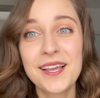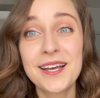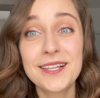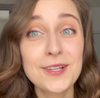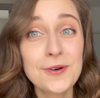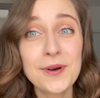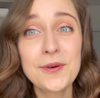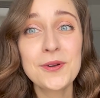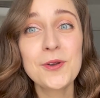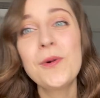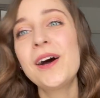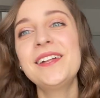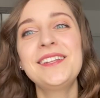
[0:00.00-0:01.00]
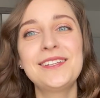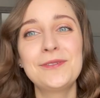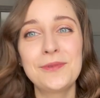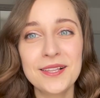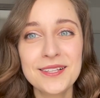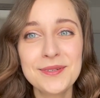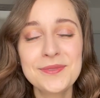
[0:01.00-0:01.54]
Hello everyone
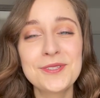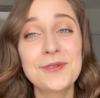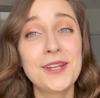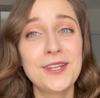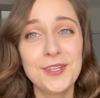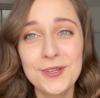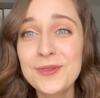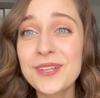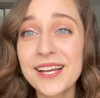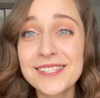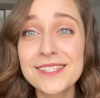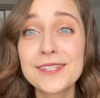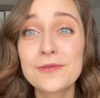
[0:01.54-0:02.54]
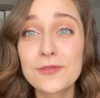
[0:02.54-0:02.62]
and welcome to a new London